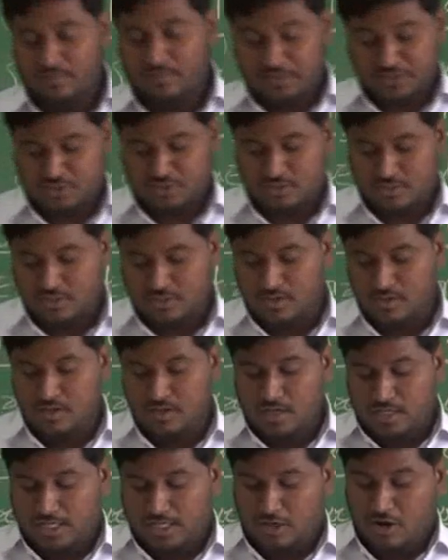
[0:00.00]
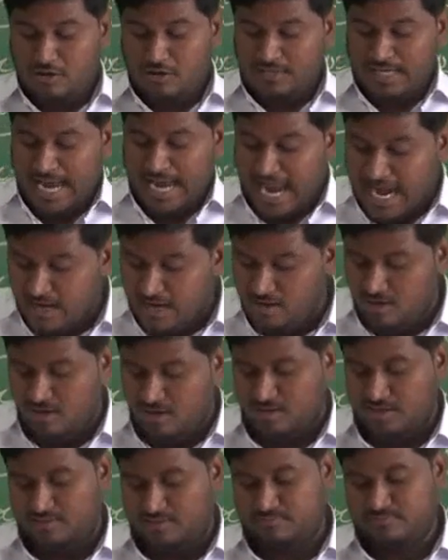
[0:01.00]
He was, he got angry
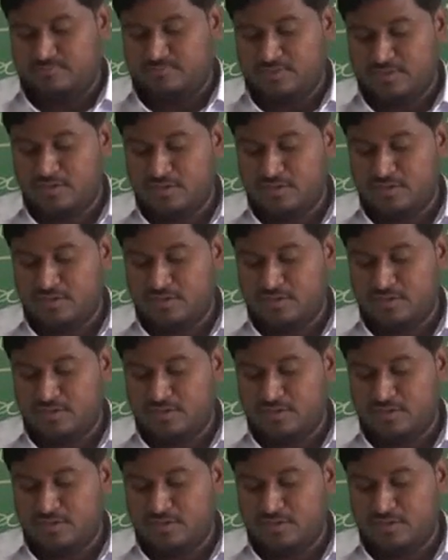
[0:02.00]
on him.